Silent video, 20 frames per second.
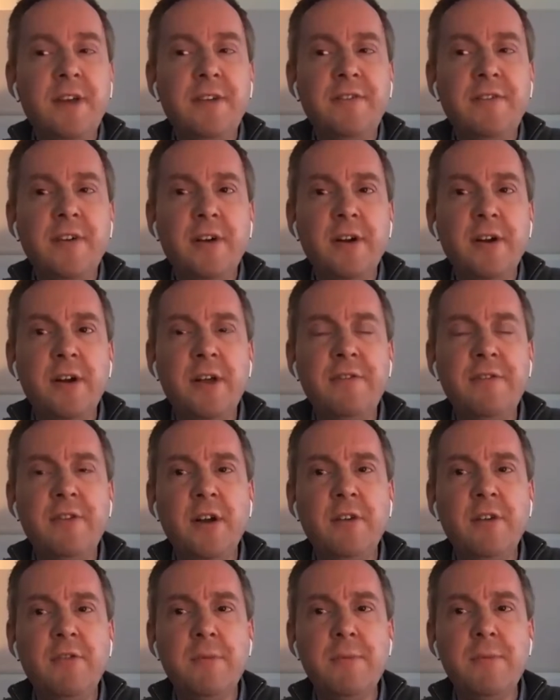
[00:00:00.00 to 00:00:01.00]

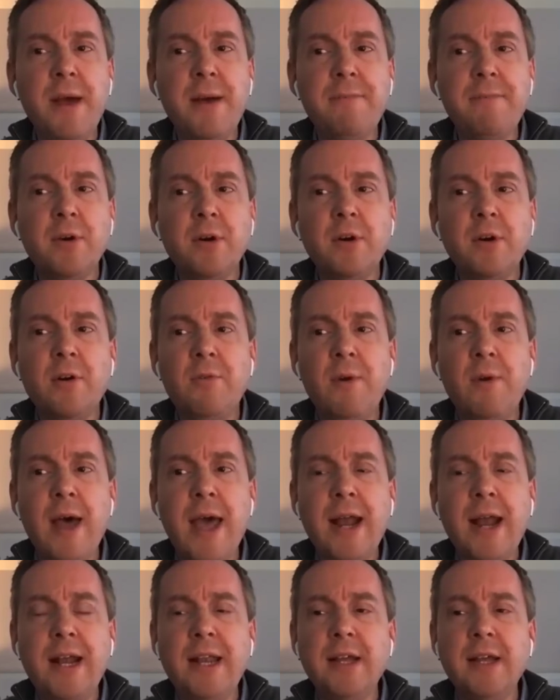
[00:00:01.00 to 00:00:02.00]
if I remember
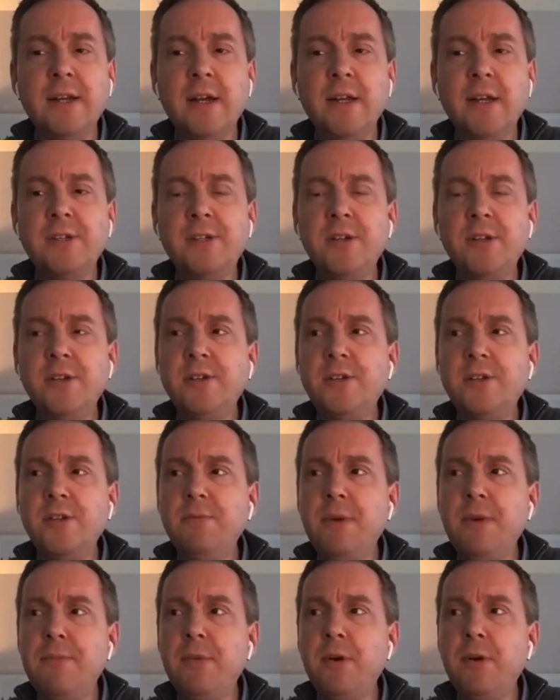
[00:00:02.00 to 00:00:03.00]
correctly. And do
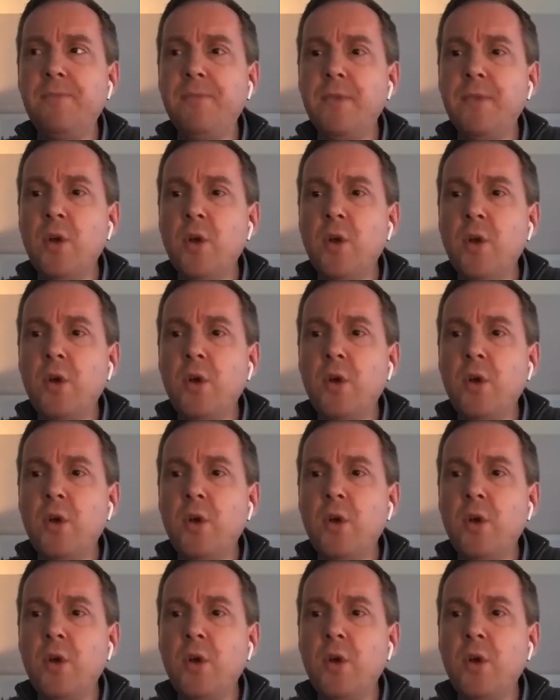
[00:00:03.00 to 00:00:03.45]
you remember